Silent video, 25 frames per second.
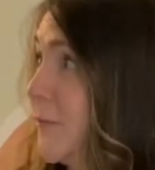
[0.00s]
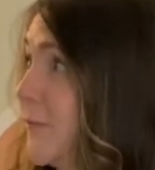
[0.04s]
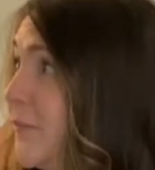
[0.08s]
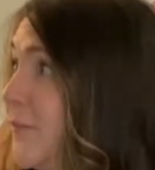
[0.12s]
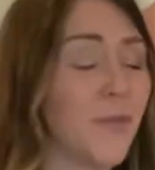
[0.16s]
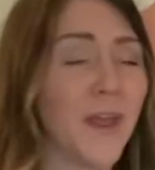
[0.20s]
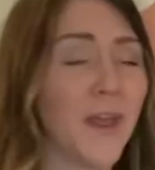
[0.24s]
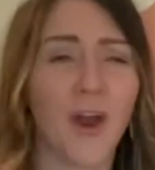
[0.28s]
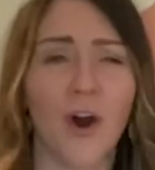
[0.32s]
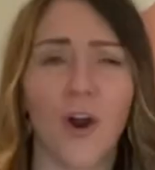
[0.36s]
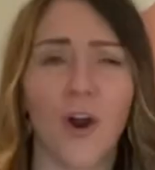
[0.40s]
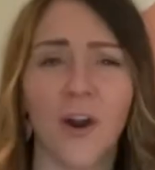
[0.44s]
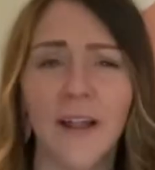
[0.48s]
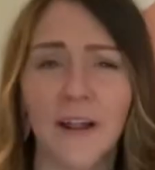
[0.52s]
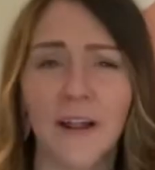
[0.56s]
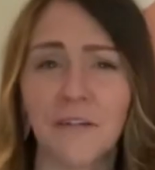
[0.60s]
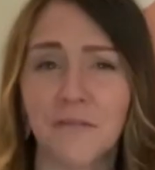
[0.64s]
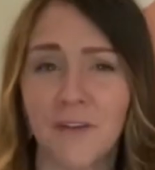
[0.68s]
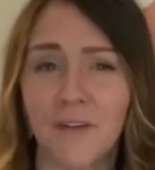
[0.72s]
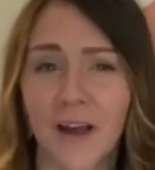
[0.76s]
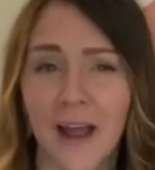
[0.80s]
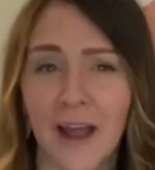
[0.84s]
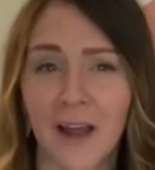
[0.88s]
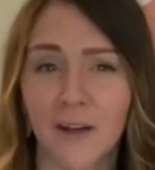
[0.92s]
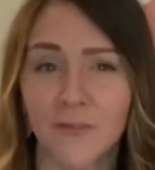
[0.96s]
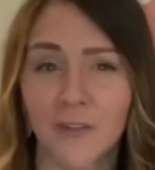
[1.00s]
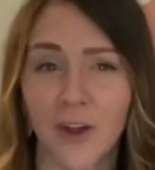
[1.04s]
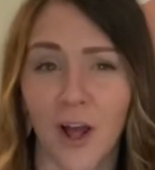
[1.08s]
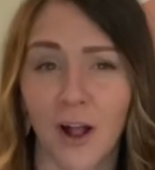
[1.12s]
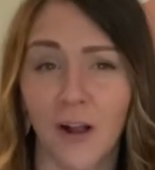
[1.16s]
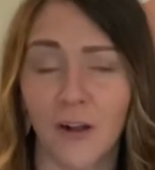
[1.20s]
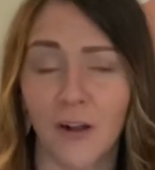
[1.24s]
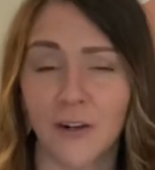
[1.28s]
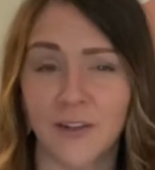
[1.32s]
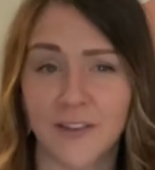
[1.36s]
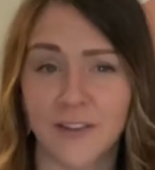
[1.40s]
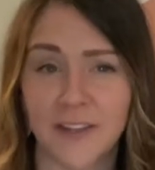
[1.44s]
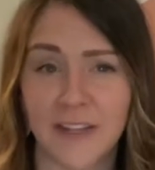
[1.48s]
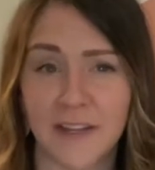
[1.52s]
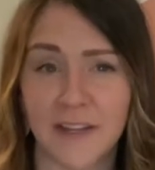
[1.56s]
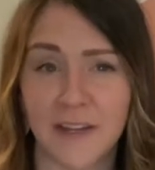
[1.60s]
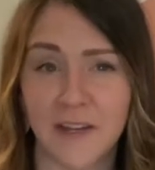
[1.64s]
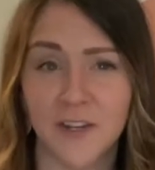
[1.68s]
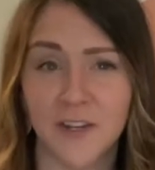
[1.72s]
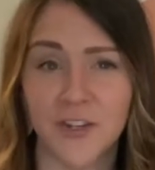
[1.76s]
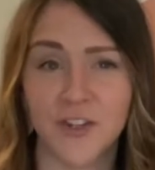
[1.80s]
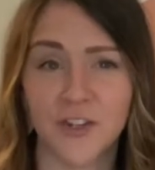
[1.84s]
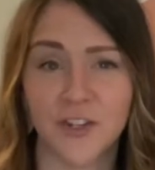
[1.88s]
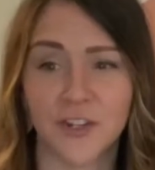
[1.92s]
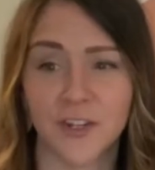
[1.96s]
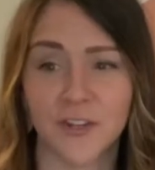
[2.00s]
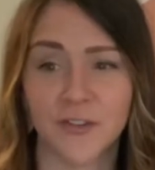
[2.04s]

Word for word: They are like $5 each to